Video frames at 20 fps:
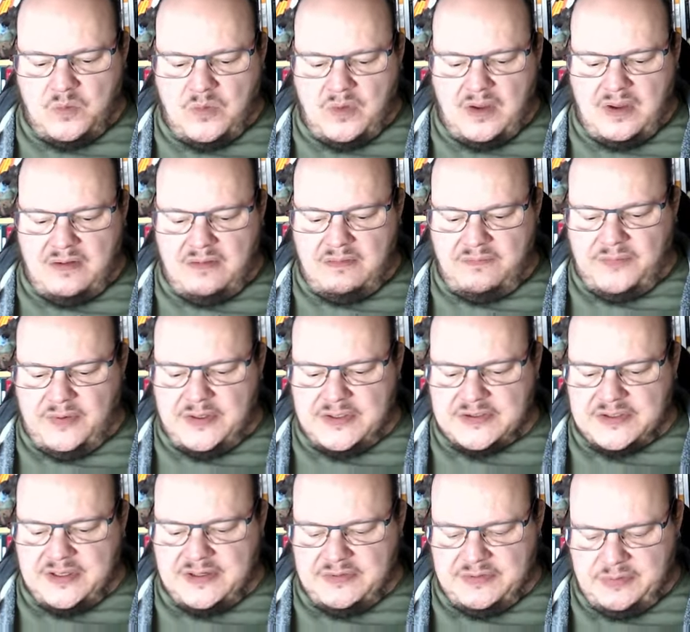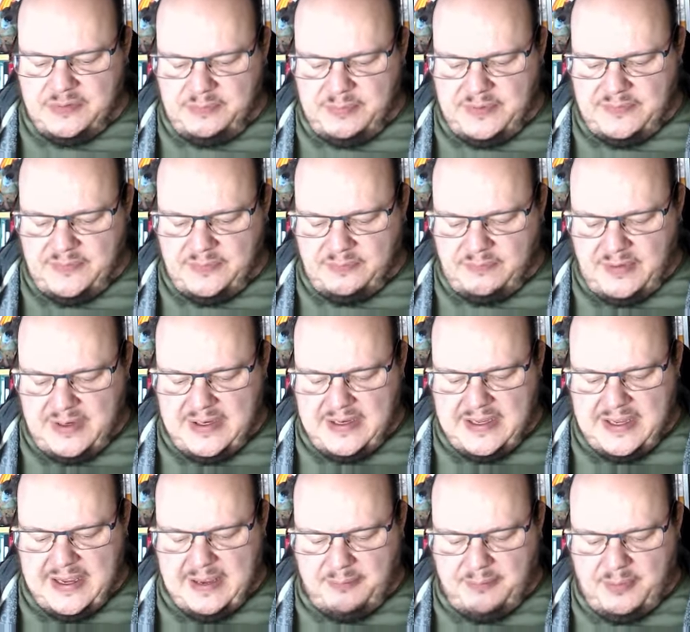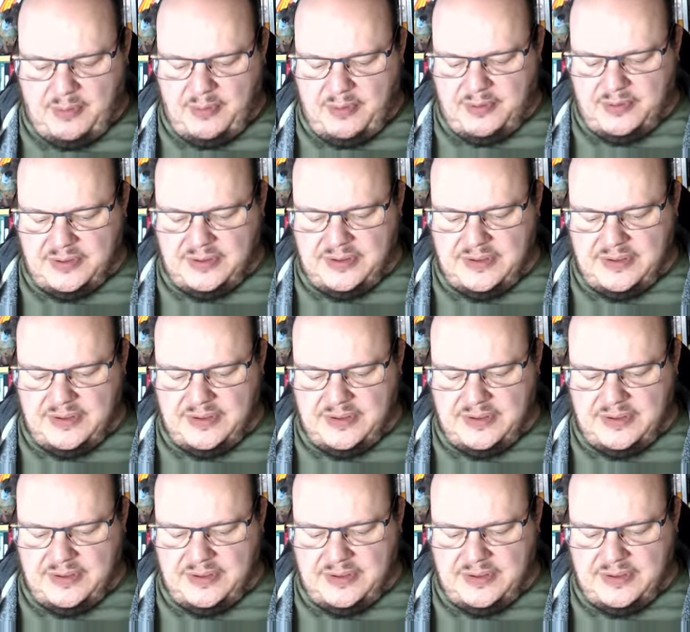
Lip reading: First, I do a bit of a recap on